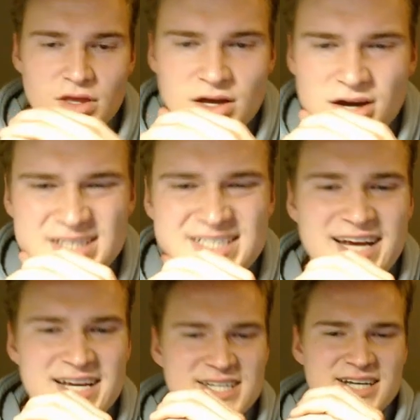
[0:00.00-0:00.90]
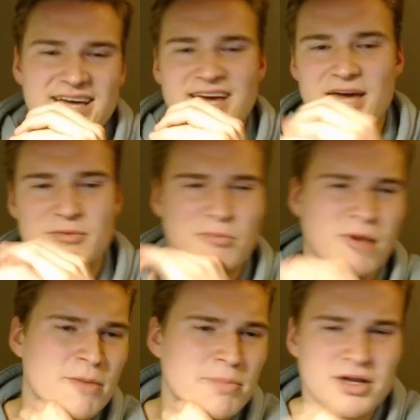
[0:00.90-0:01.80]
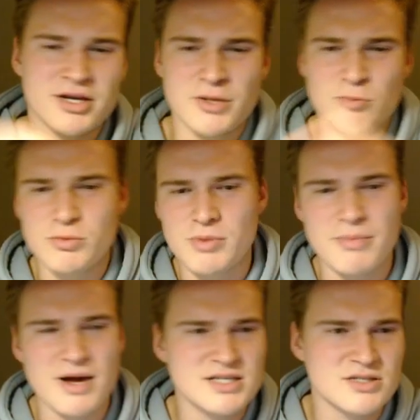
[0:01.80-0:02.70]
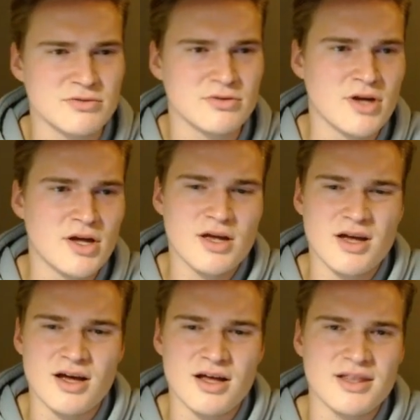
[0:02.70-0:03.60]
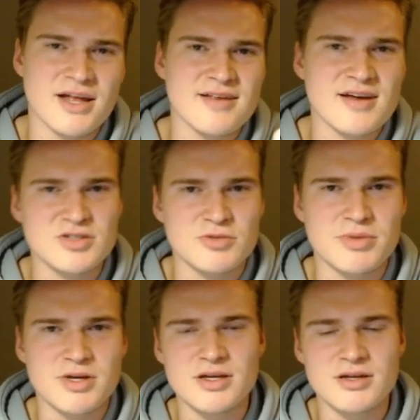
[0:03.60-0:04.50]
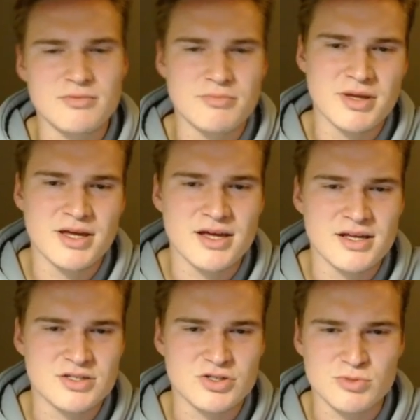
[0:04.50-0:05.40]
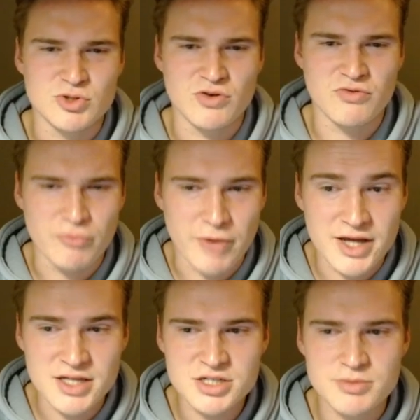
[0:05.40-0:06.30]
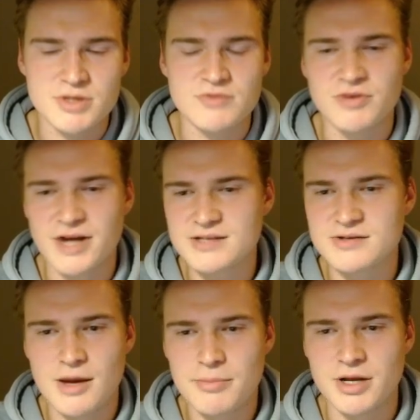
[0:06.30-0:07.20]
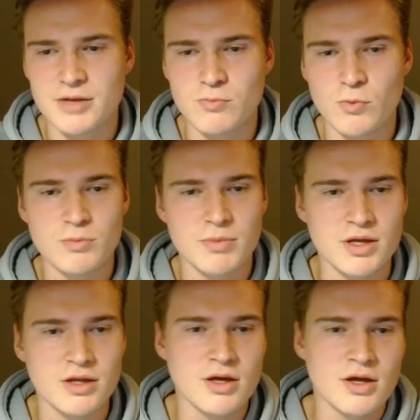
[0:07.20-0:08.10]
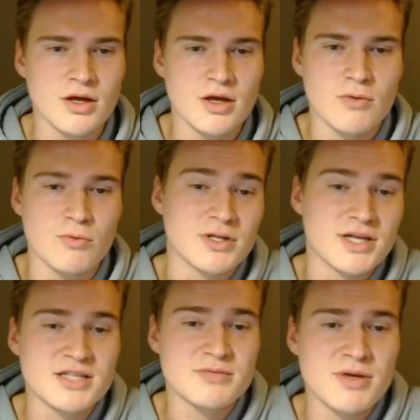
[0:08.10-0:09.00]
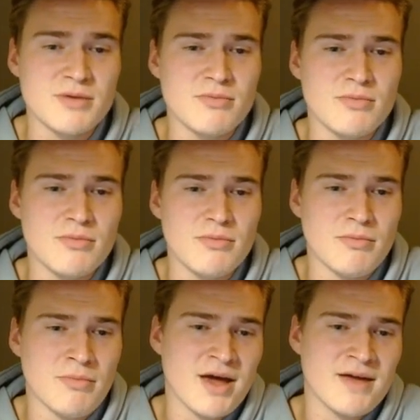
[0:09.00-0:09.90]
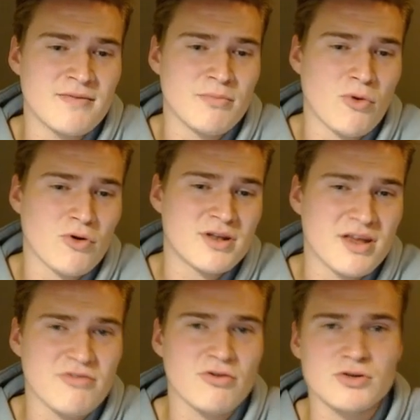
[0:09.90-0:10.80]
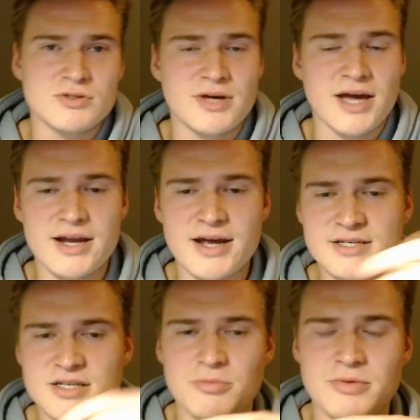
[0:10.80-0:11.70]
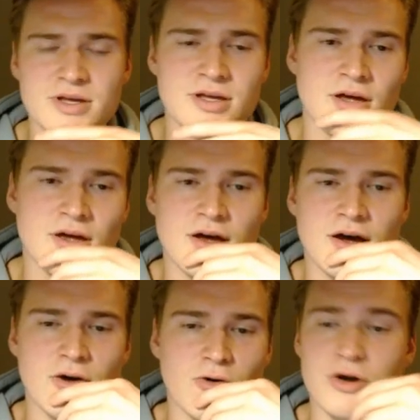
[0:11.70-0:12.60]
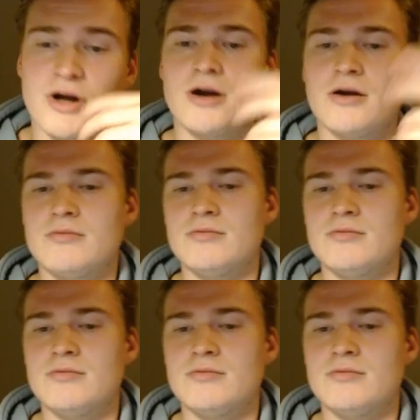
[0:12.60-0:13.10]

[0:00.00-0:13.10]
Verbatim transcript: uh, change in the game in my opinion it would be best to uh, let SLP be in some sort of range but for that to happen it would be would need to be made more difficult to gain SLP uh, or there